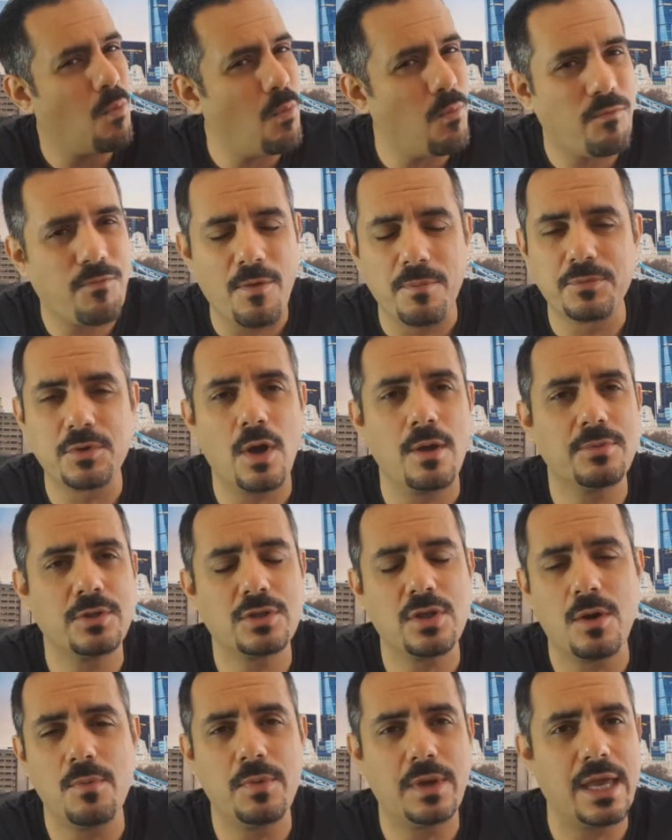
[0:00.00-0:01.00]
From time to
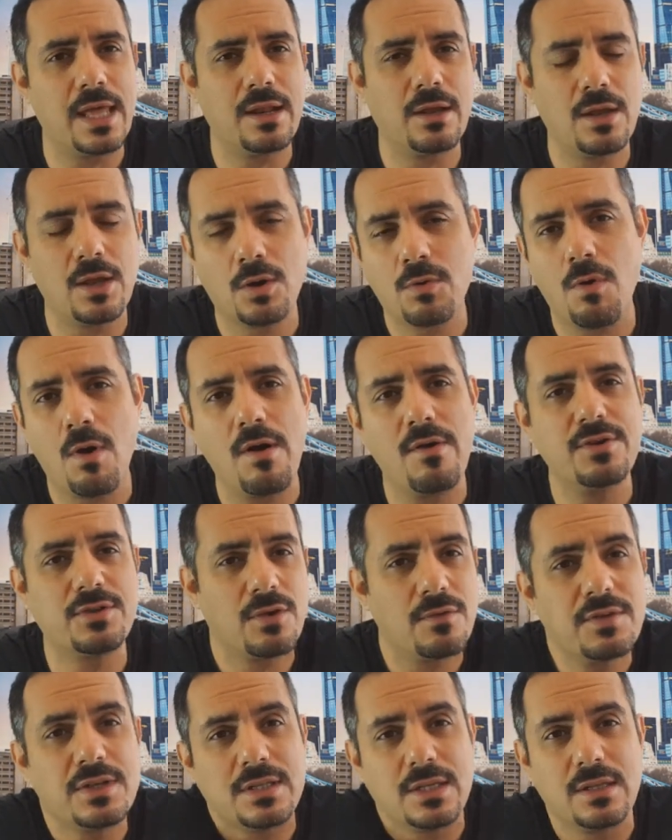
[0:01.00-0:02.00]
time, we get inquiries.
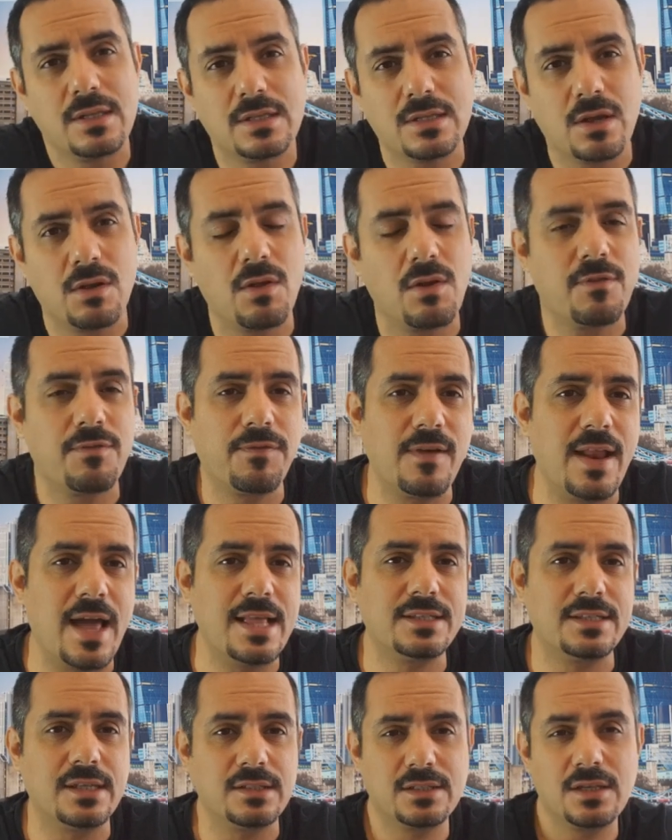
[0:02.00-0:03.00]
Obviously, there's a lot of
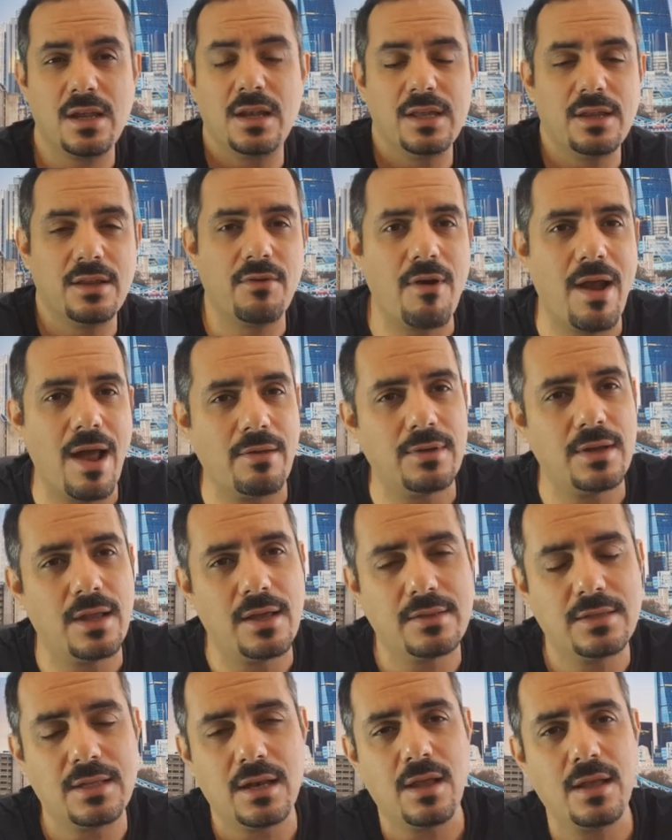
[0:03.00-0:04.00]
flats, certainly around
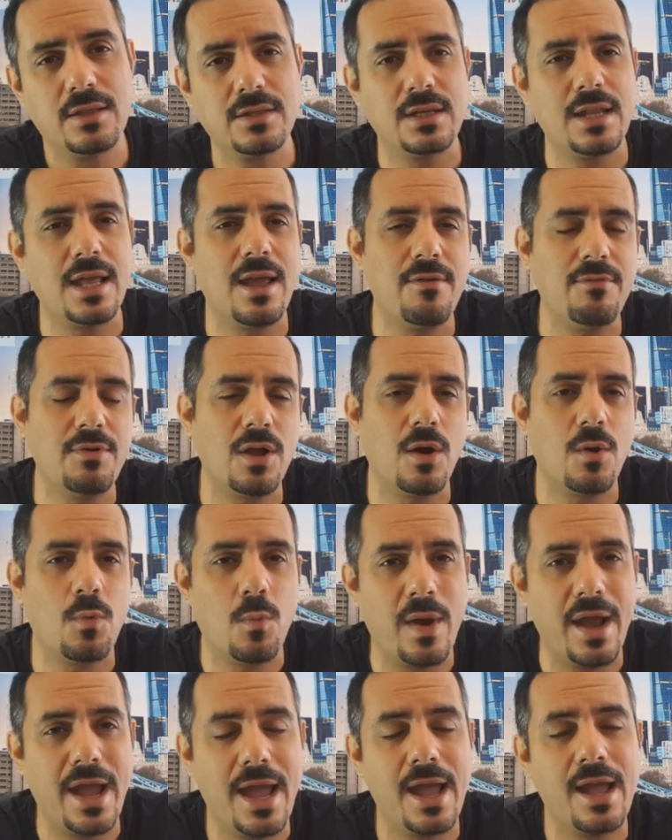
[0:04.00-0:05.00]
the London area,
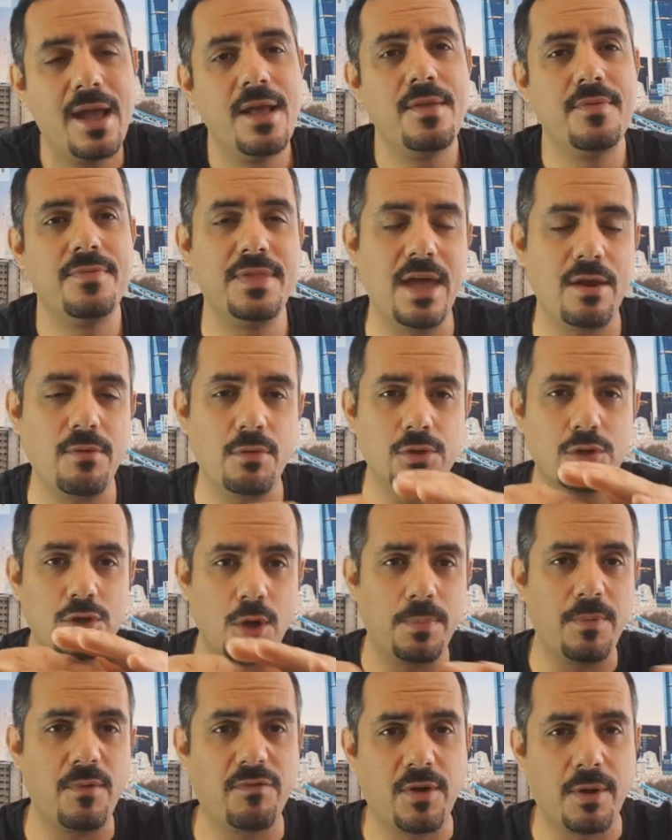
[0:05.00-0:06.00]
where they're on
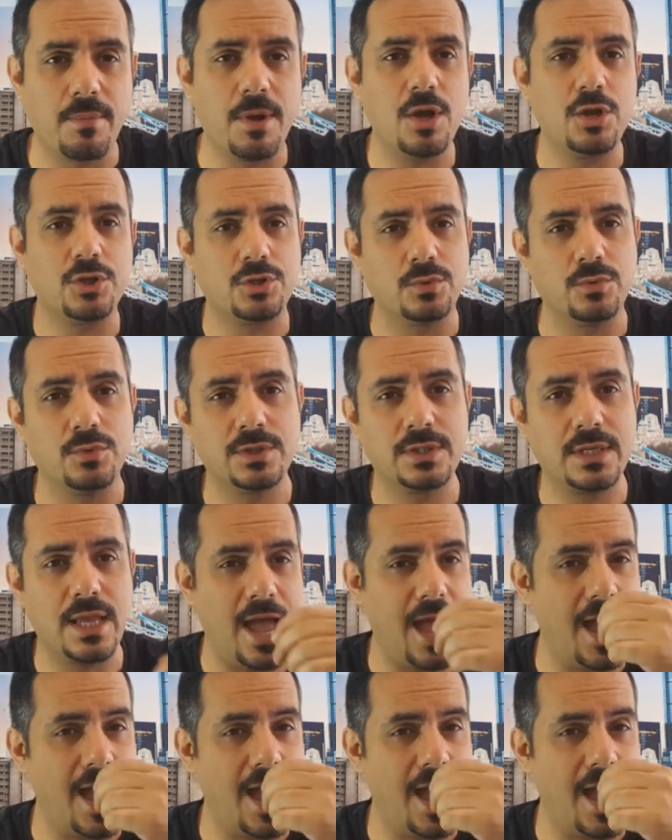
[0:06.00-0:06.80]
top of commercials,